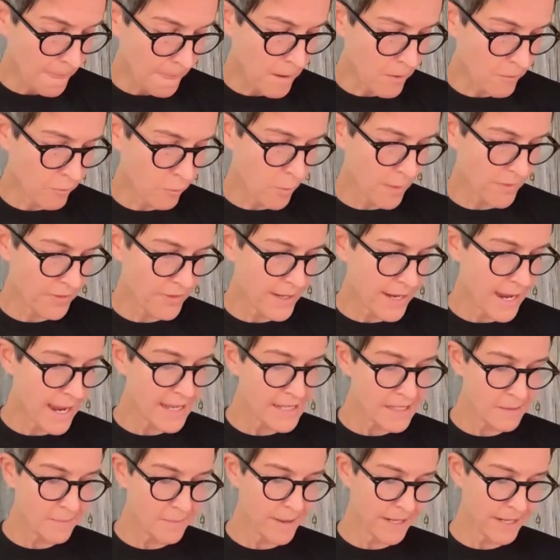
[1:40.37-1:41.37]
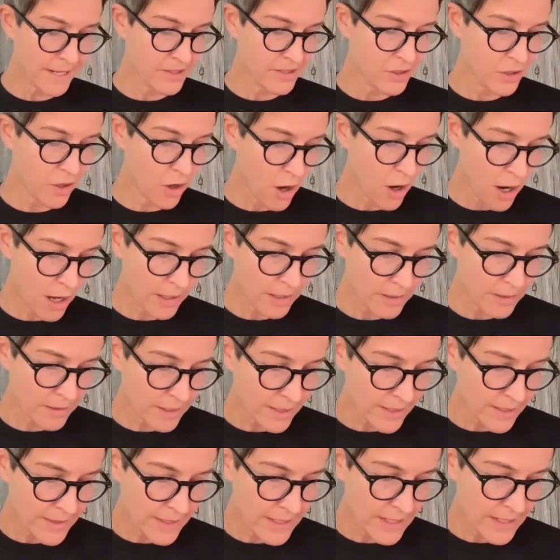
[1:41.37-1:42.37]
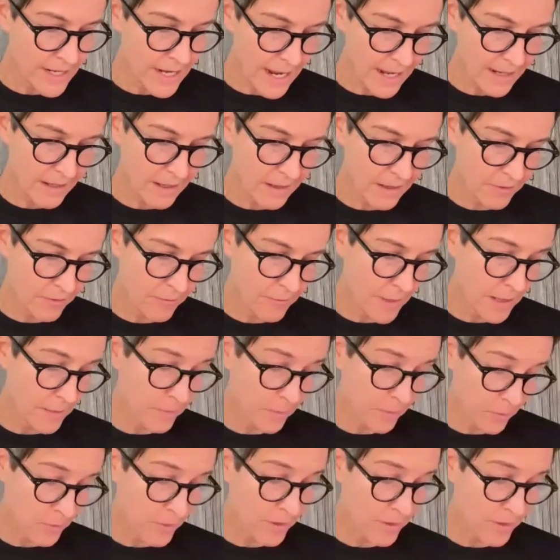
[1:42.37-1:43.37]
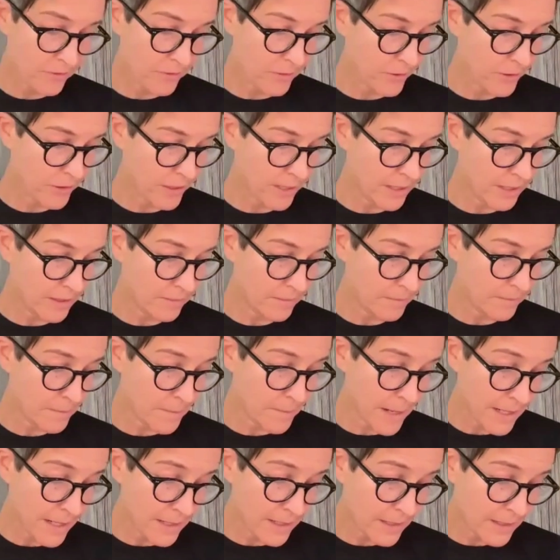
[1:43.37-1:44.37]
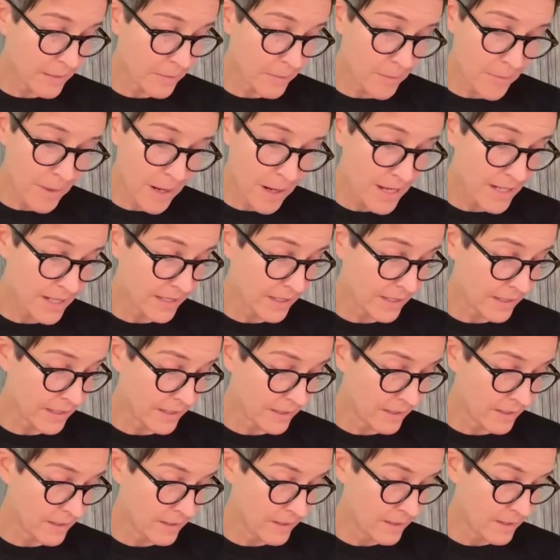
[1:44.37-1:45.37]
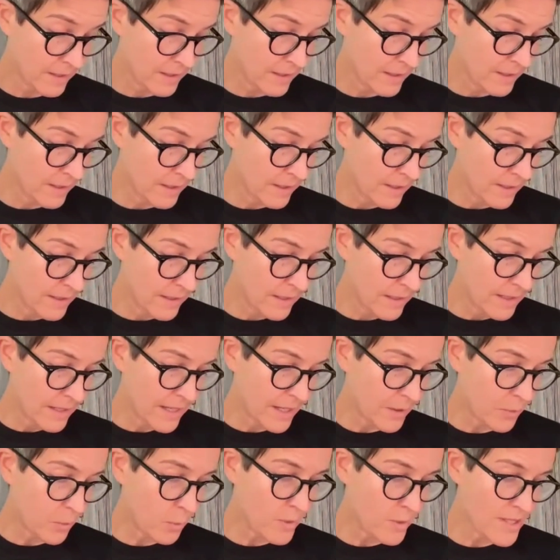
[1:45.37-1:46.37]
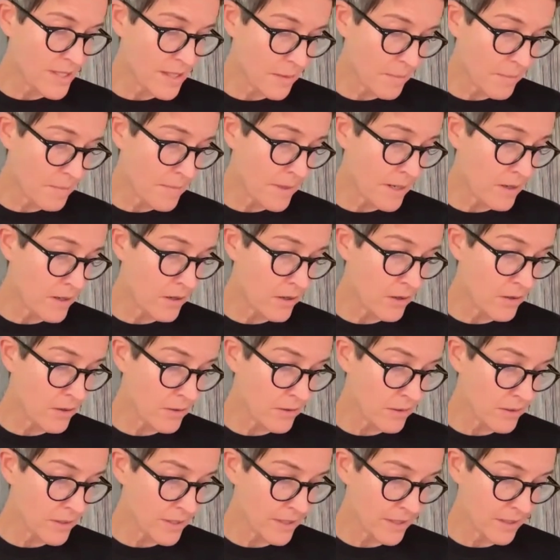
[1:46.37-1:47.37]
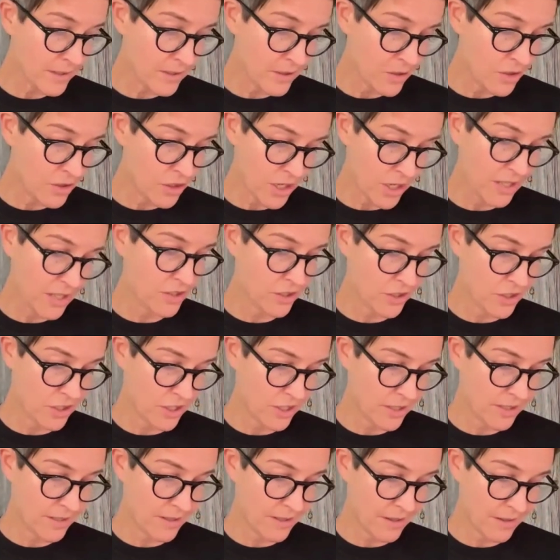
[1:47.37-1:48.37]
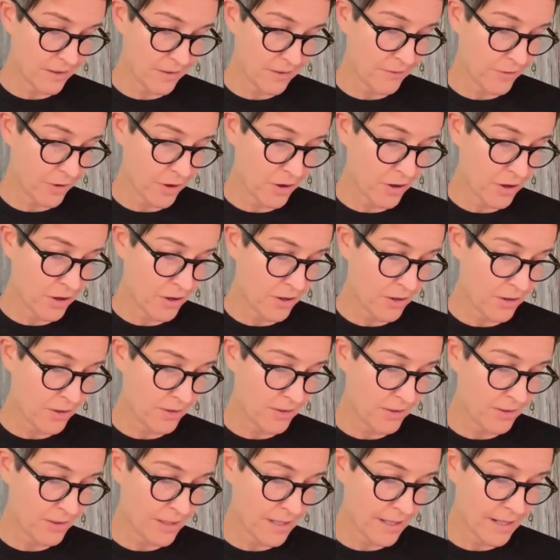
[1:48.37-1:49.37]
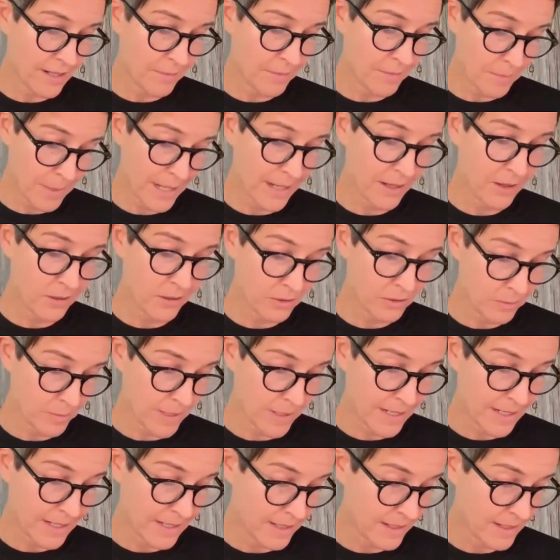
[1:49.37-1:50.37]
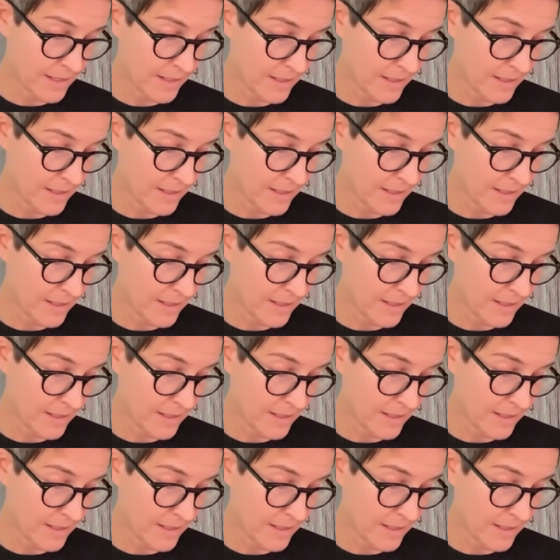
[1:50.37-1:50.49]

of what the aspects caught in the net of my periphery might embody. It was the mere suggestion of her that impaled me.